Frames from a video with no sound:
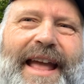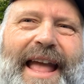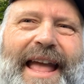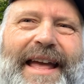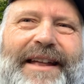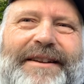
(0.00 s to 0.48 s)

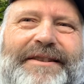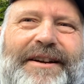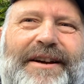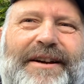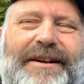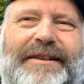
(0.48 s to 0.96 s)
And
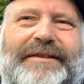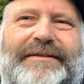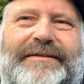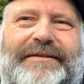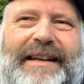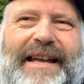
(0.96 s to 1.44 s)

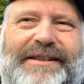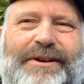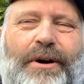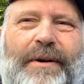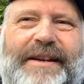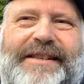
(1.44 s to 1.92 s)
as
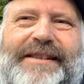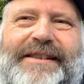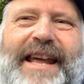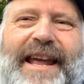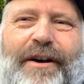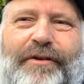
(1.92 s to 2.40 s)
always,
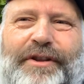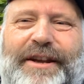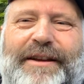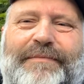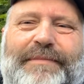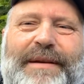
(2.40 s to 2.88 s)
stay
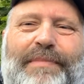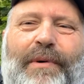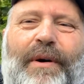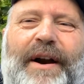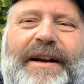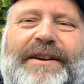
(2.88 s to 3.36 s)
healthy, be
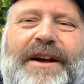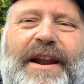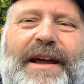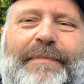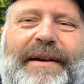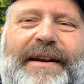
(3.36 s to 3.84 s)
boring,
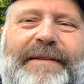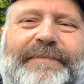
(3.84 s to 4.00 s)
not epic.